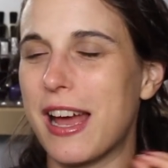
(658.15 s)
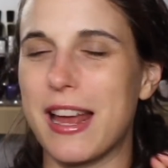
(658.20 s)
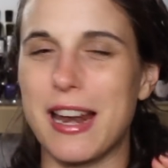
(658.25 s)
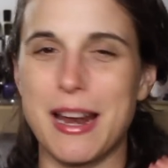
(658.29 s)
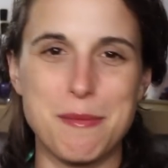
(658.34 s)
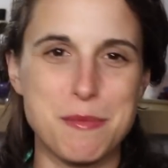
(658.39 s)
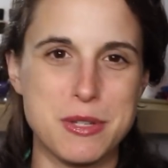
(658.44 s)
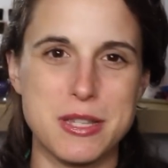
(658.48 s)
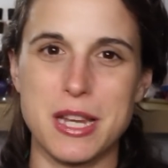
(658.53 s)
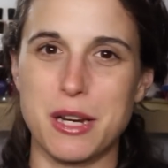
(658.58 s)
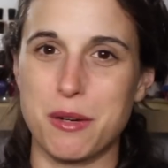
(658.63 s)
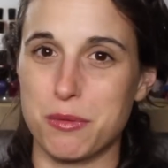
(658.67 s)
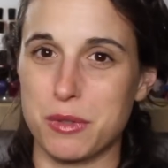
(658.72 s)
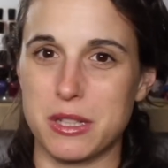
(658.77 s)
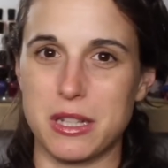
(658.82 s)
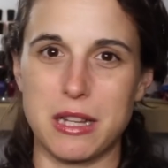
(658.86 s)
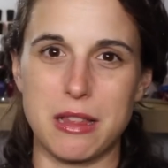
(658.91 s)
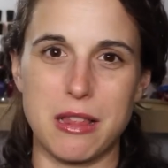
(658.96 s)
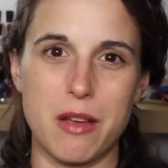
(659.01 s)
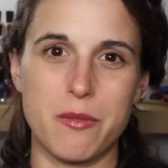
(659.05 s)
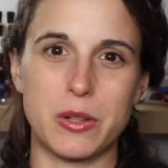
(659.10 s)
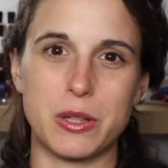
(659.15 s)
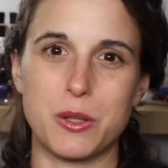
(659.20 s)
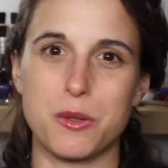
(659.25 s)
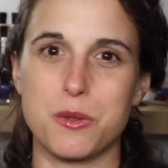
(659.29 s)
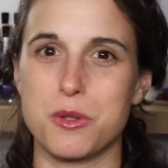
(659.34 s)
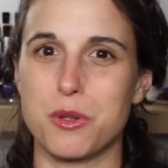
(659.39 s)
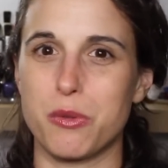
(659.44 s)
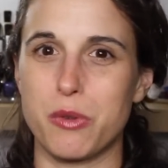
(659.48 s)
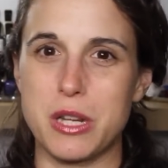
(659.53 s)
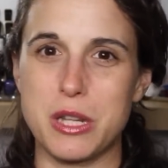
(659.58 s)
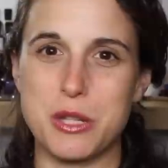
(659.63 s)
and I'm just like really loving
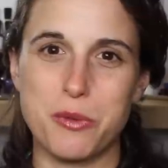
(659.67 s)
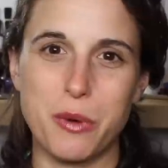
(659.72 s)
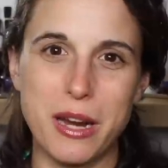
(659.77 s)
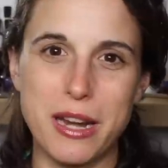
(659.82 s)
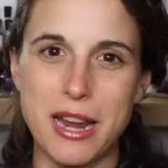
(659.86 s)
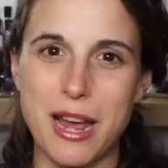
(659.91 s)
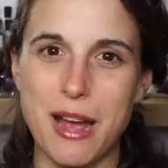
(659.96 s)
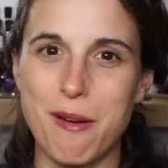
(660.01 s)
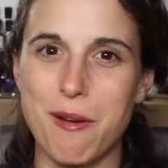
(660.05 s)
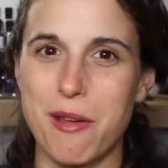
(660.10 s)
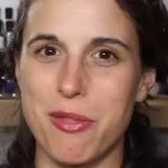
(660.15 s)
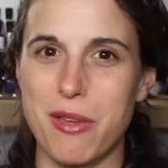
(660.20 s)
those greens right now.